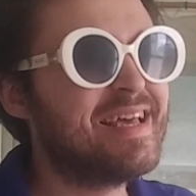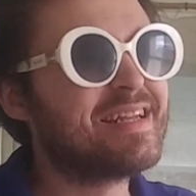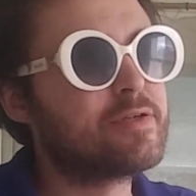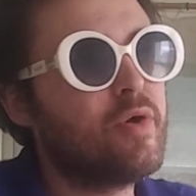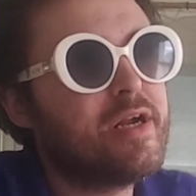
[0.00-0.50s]
an
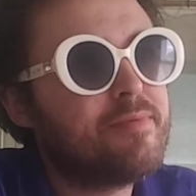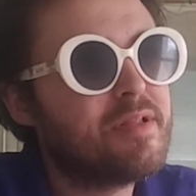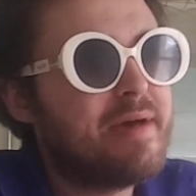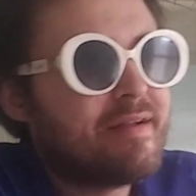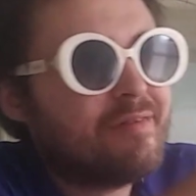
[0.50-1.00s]
incredible
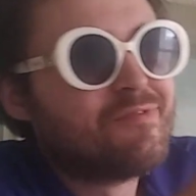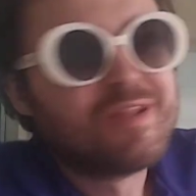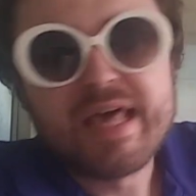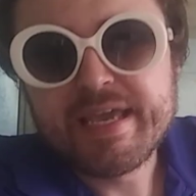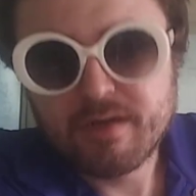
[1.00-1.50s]
amount of
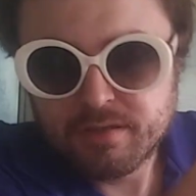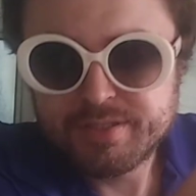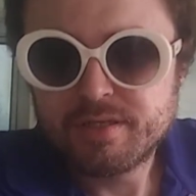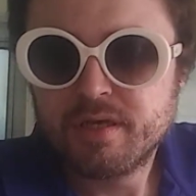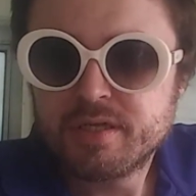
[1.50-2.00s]

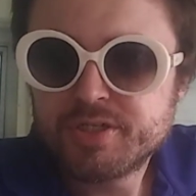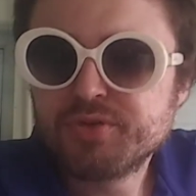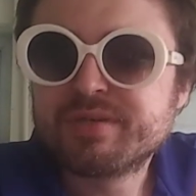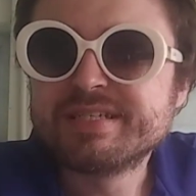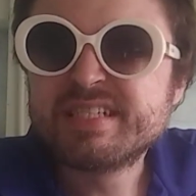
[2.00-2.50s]
layers
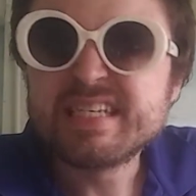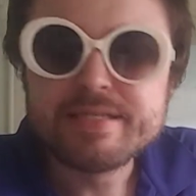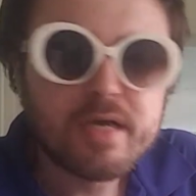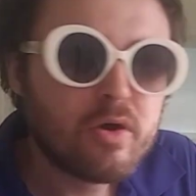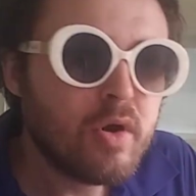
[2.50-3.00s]
to
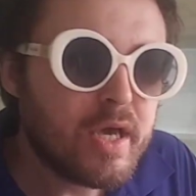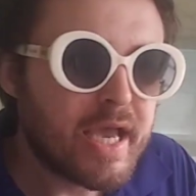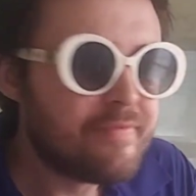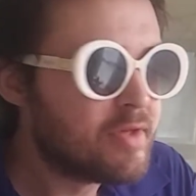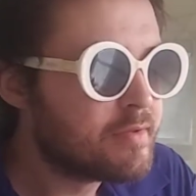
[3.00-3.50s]
Casino,
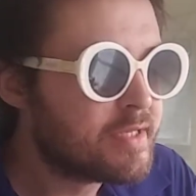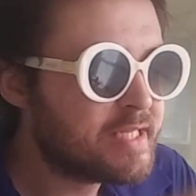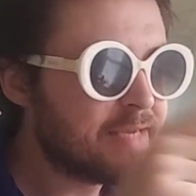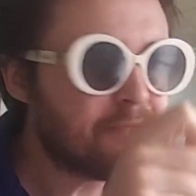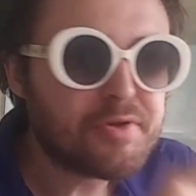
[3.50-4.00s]
and the, the
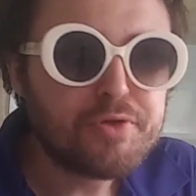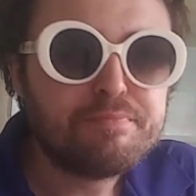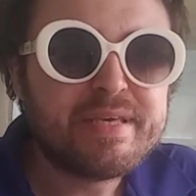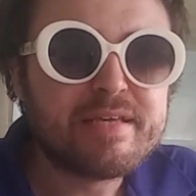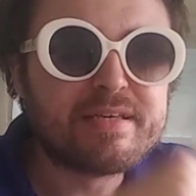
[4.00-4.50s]
deeper you
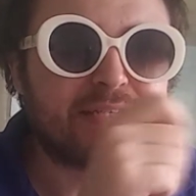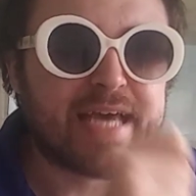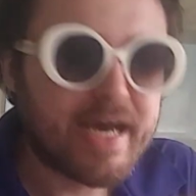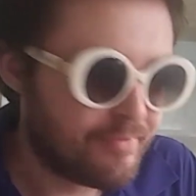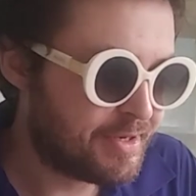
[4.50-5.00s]
peel it
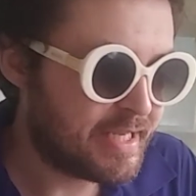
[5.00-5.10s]
down, the